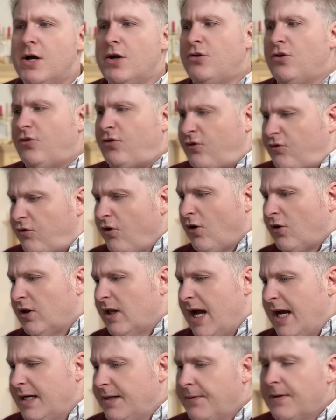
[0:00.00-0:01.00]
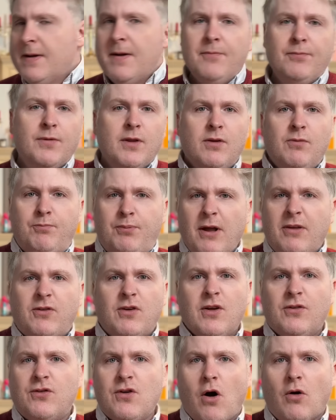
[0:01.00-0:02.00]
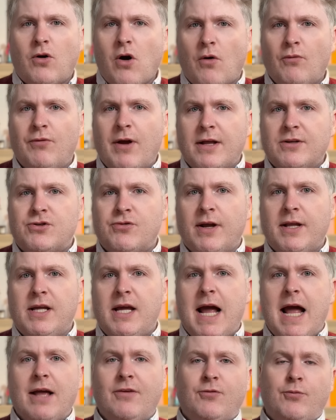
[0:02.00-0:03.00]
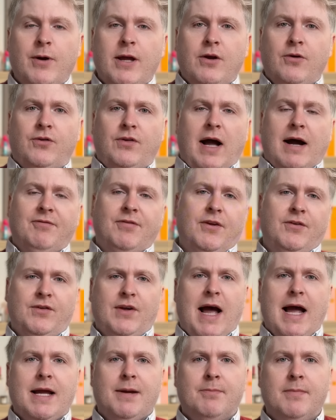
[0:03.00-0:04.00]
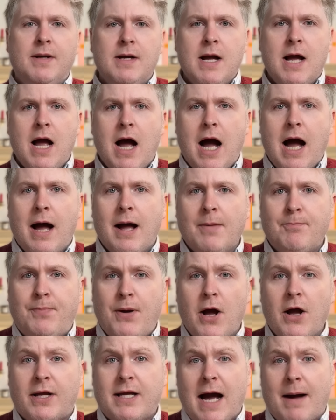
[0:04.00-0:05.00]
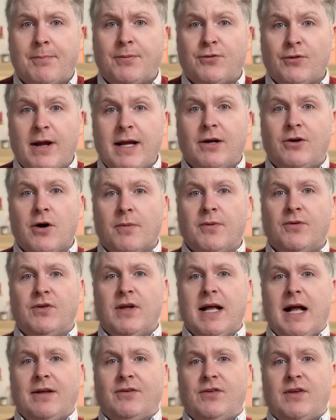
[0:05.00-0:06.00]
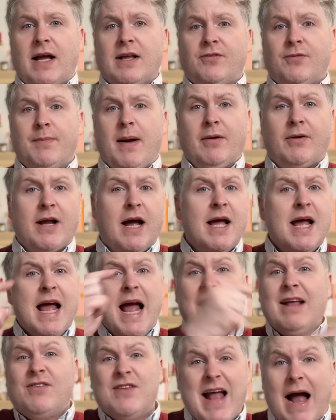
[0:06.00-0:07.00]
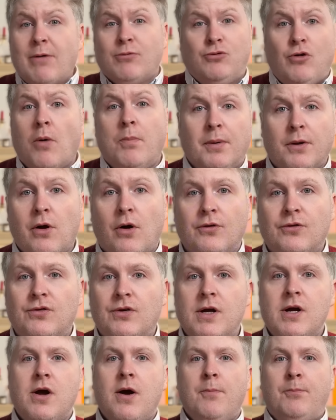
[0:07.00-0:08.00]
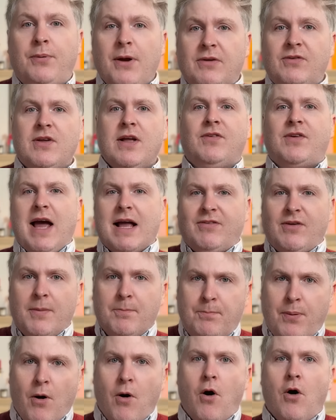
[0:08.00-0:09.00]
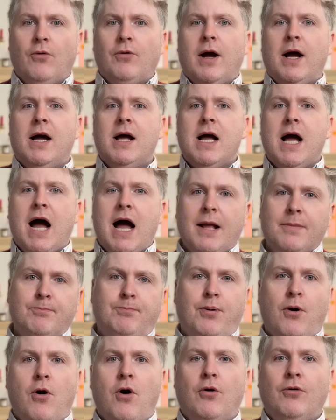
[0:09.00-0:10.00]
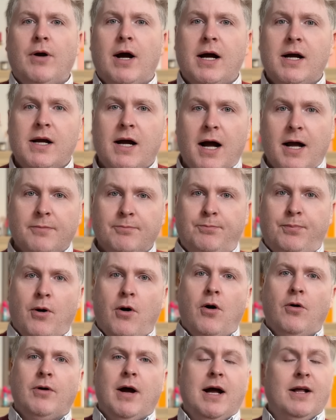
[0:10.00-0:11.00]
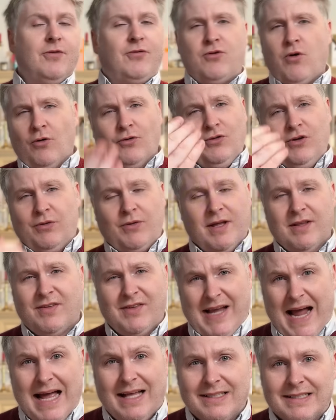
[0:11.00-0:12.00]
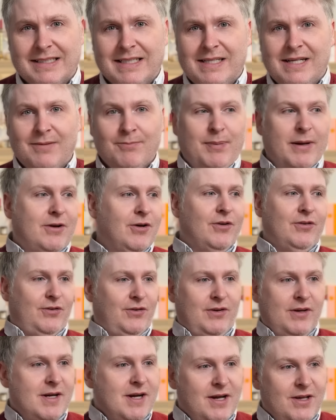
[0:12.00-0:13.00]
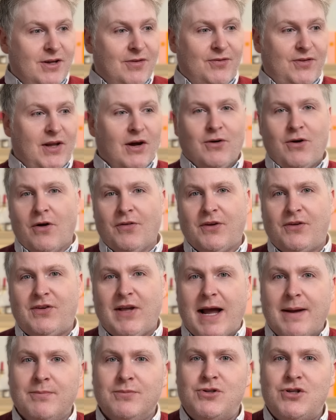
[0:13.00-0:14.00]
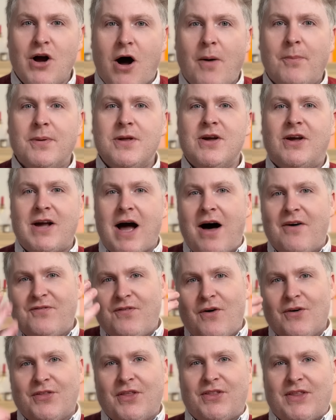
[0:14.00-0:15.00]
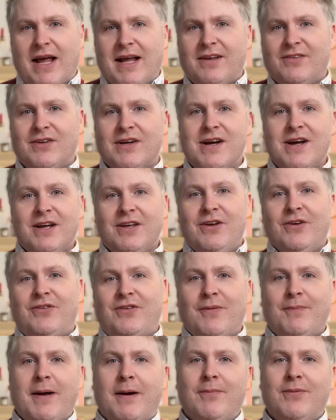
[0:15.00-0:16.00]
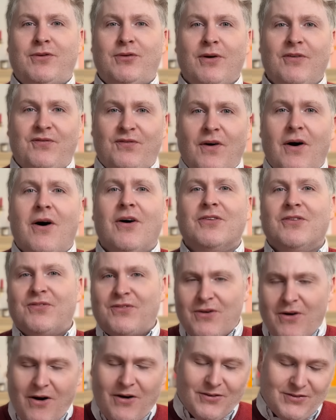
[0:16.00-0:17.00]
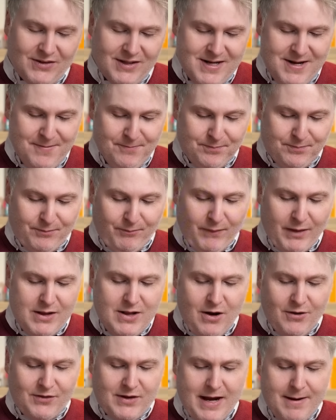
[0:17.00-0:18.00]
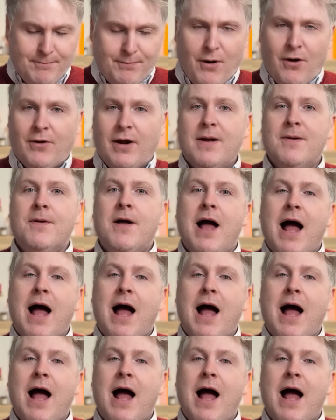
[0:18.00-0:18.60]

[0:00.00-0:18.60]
You're struggling. Britain has not got richer in years. We used to have the same per capita income as the United States of America. It's now double us. Britain is getting poorer and poorer and poorer. And of course, you can tell because you've still got the same job and you can't afford the things you used to be able to afford. Of course, you know it's getting poorer.